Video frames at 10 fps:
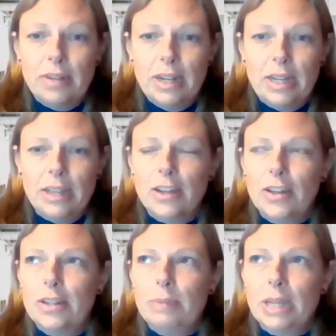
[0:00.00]
really
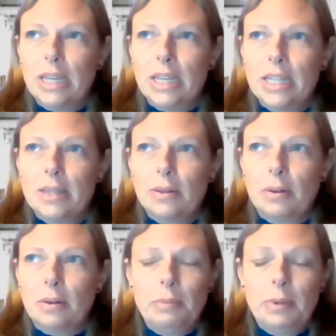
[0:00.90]
good, because
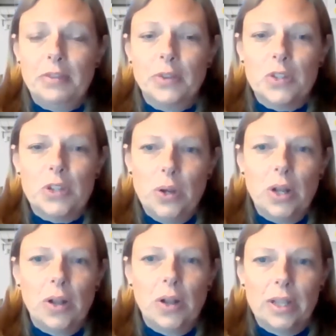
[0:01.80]
when we've got two
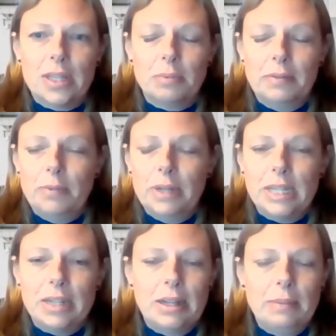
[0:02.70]
clients, we
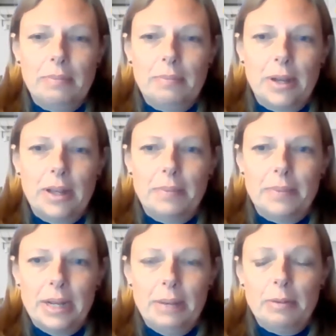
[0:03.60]
did an
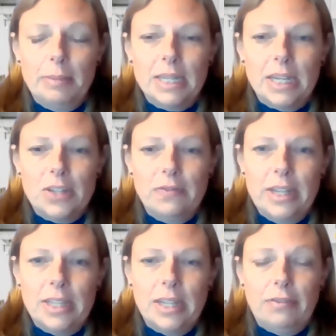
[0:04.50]
implementation
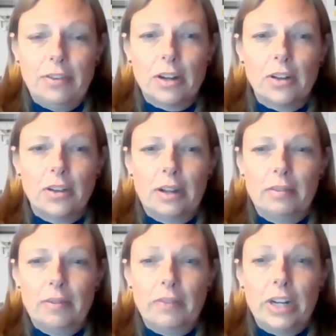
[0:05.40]
recently for a client, a
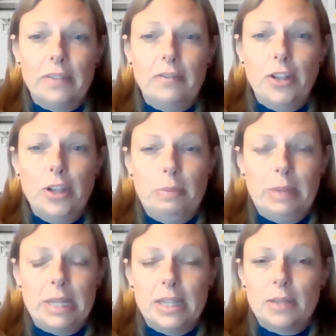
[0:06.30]
relatively new
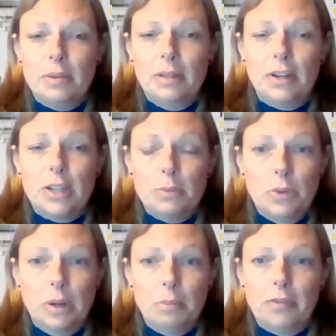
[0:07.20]
business with a very small
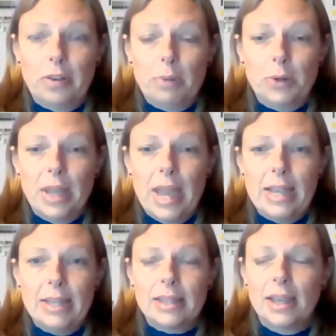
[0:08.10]
number of
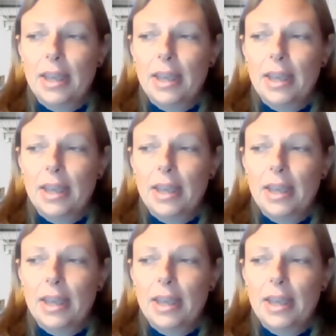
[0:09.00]
employees,